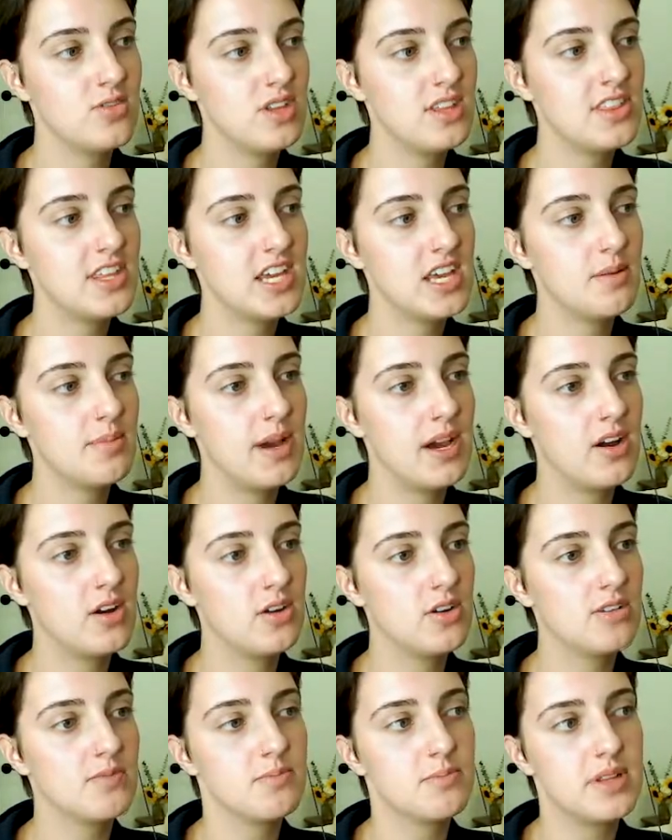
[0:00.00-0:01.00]
thing
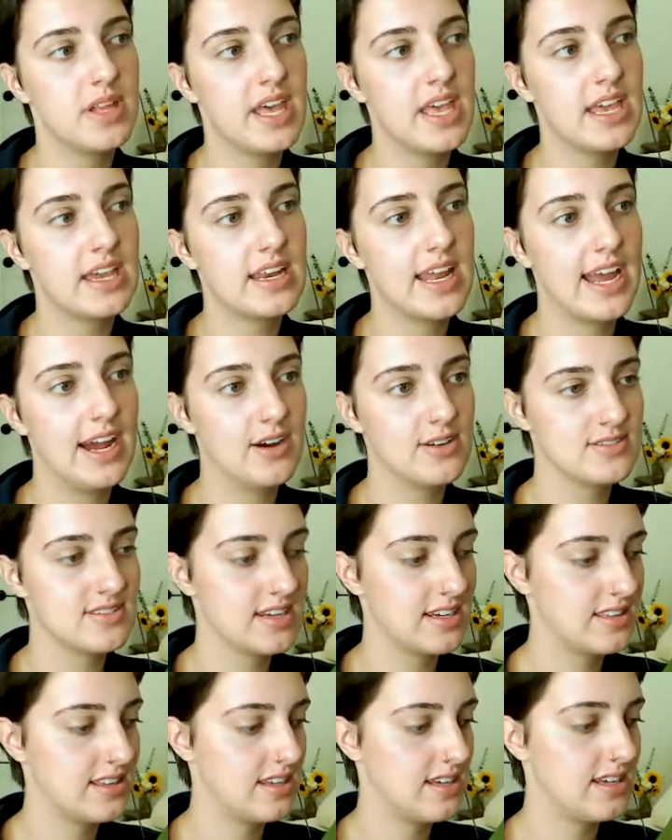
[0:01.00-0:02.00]
about playing in a house
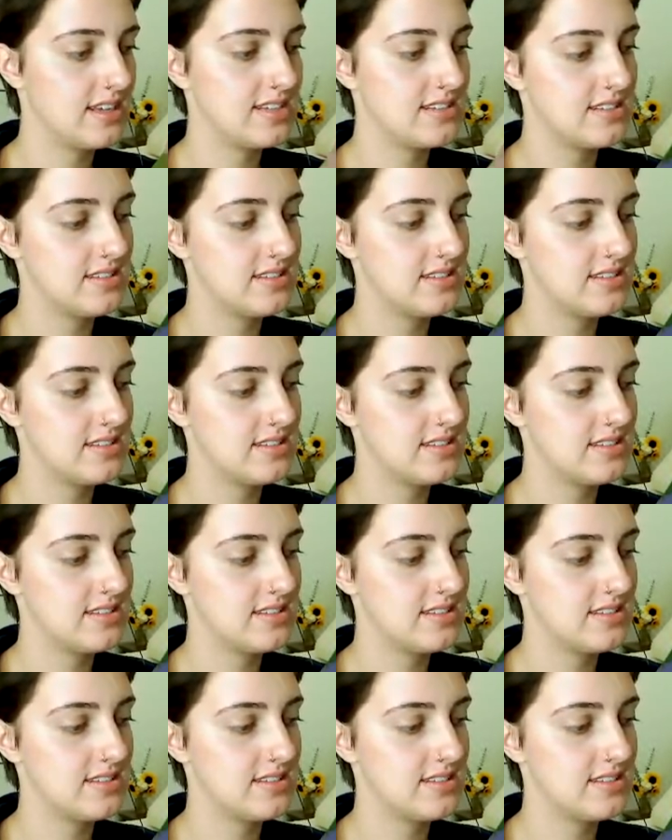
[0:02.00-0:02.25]
like this